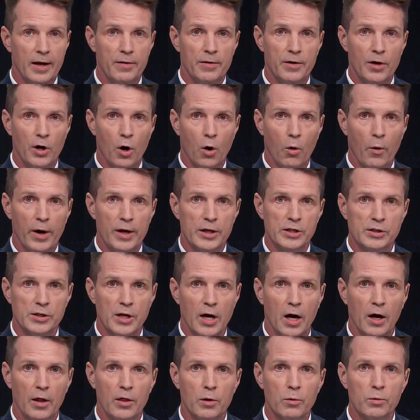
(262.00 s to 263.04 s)
in the
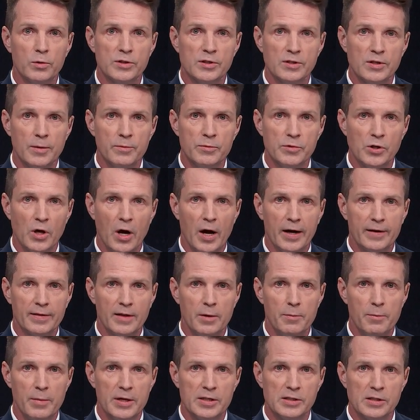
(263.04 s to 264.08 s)
OHL. There was some talk
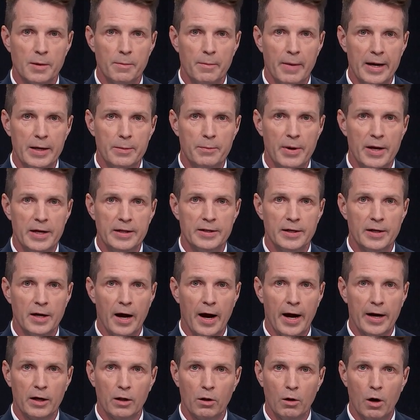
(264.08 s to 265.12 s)
that Misa might be
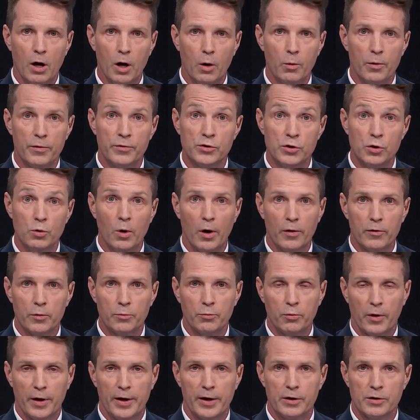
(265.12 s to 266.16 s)
denied along with two other
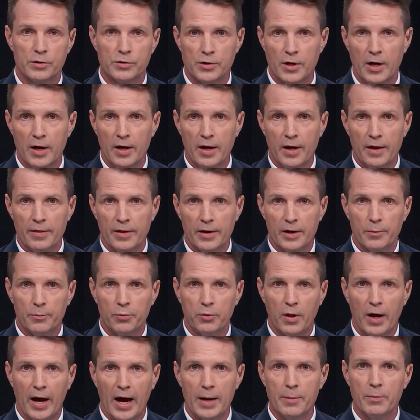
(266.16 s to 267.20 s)
players that
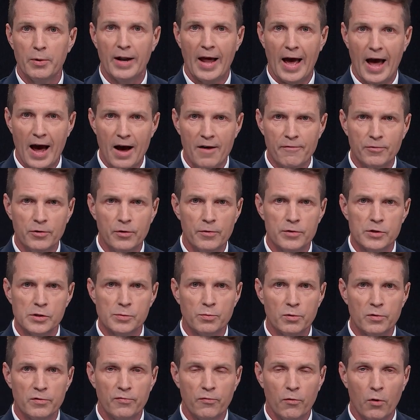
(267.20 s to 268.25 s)
applied. But after this
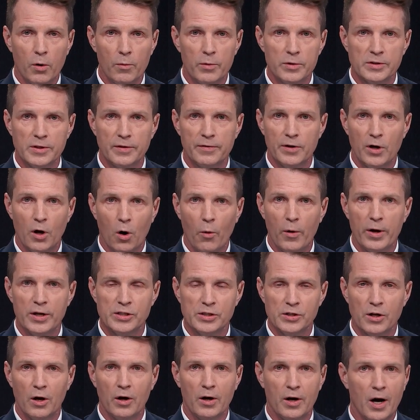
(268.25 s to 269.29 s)
performance at the
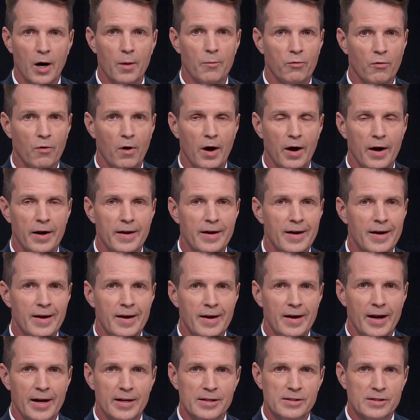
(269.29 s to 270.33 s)
OHL Cup run,
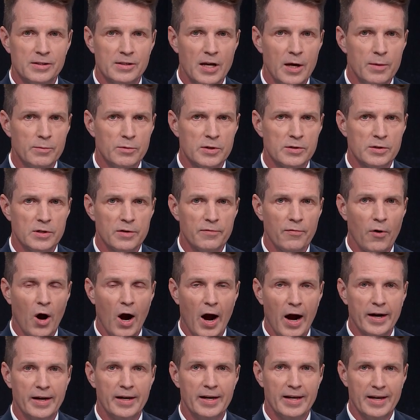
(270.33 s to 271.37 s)
it seems as if
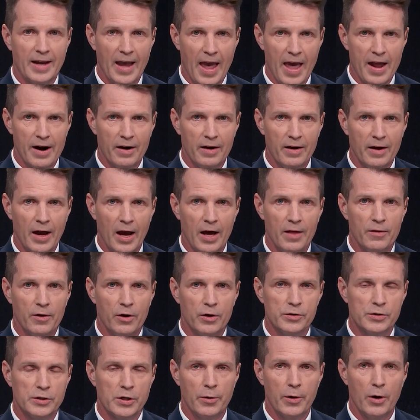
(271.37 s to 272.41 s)
Hockey Canada and the
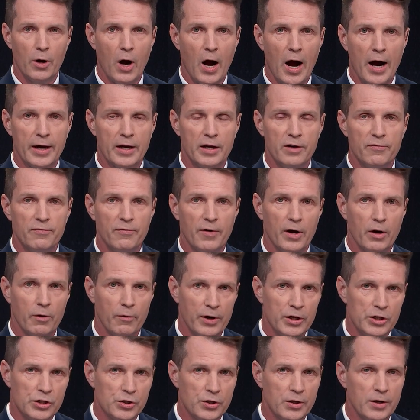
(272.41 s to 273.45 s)
Ontario Hockey
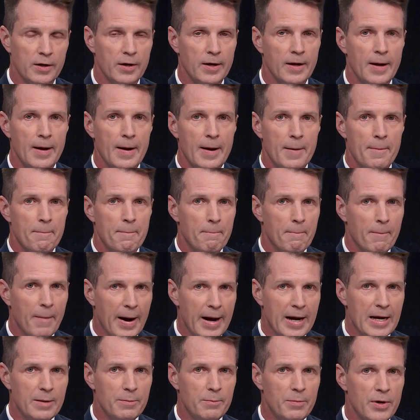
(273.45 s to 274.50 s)
Federation
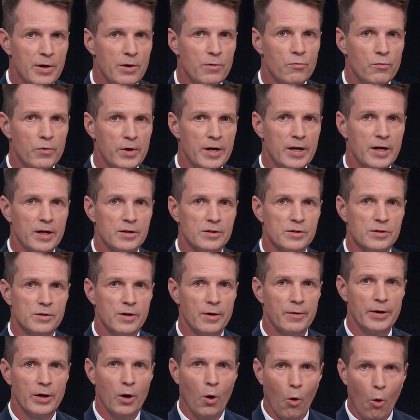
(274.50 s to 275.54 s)
might be
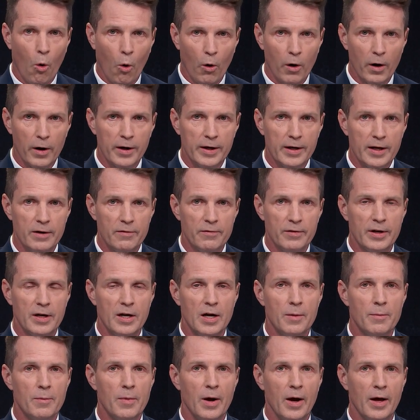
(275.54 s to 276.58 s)
reconsidering or giving
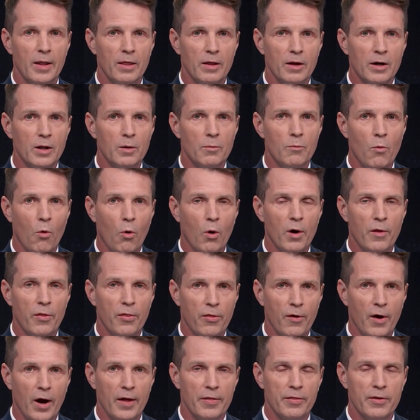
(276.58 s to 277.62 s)
him a little more
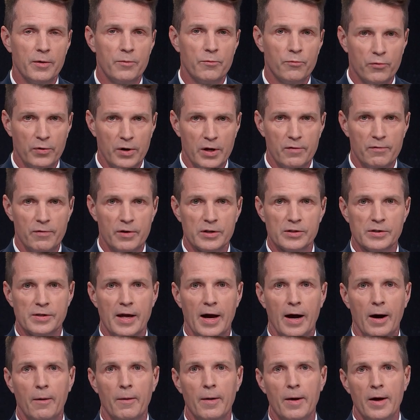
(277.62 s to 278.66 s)
thought than previous.
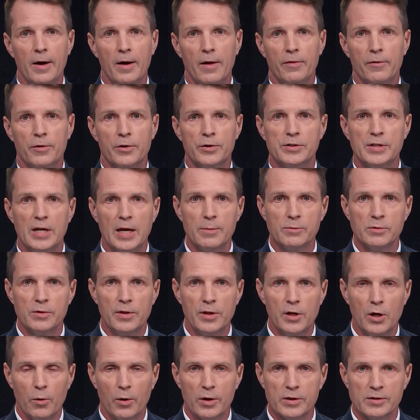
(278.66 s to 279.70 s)
Now, there are teams in
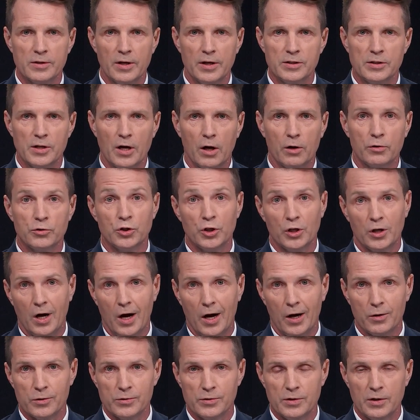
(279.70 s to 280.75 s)
the USHL,
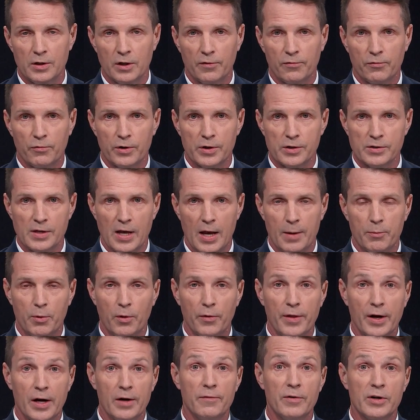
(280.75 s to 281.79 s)
Chicago Steel, for example,
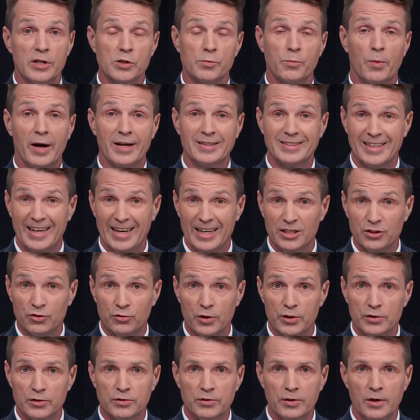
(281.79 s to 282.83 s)
that have expressed
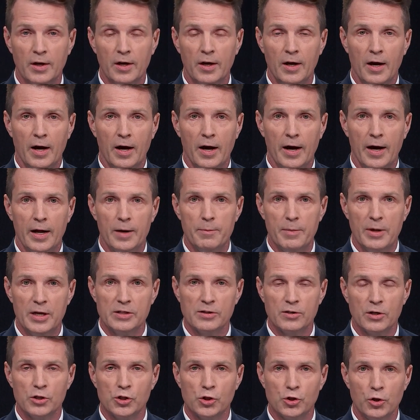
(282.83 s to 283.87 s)
interest in
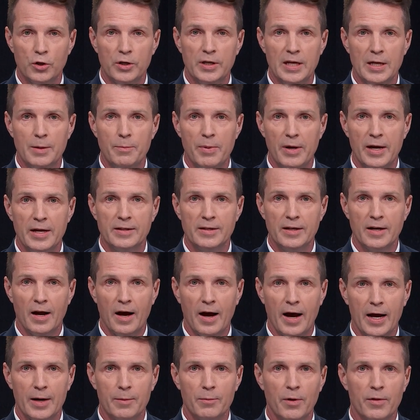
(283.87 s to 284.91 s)
Misa should he be
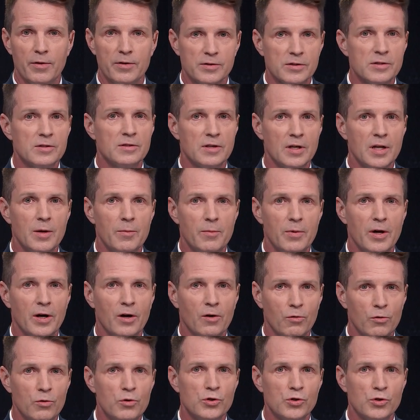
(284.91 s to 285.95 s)
denied, but this is going to be a
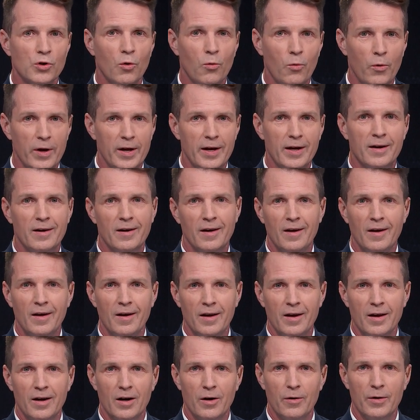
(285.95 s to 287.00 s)
crucial week.
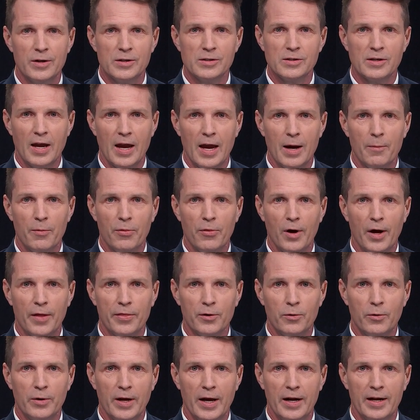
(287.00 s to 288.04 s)
You know, his camp thought
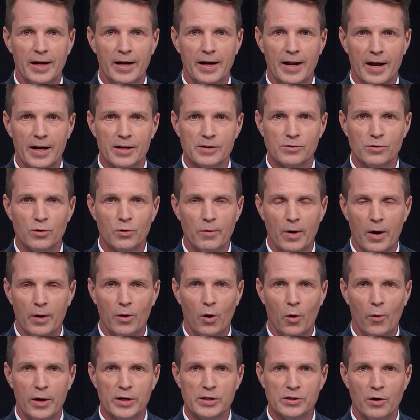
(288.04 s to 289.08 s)
they were getting an answer around
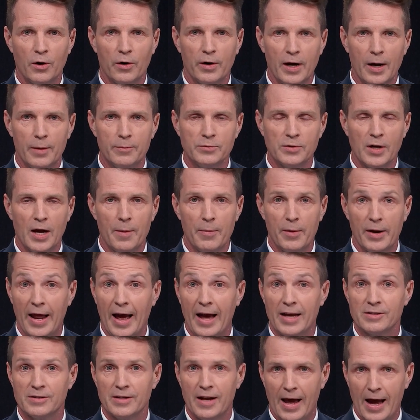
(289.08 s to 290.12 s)
OHL Cup time. That
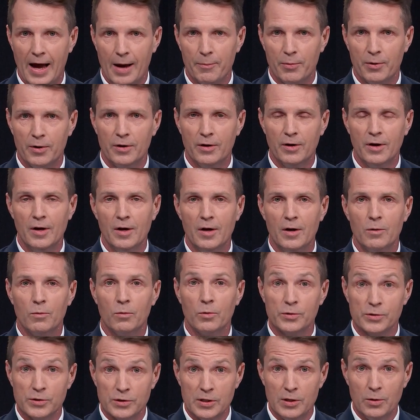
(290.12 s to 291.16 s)
hasn't happened.
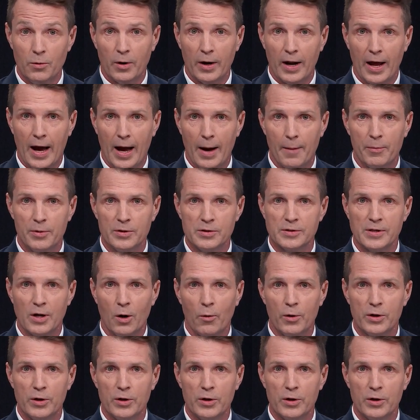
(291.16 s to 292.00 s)
We'll see what happens. The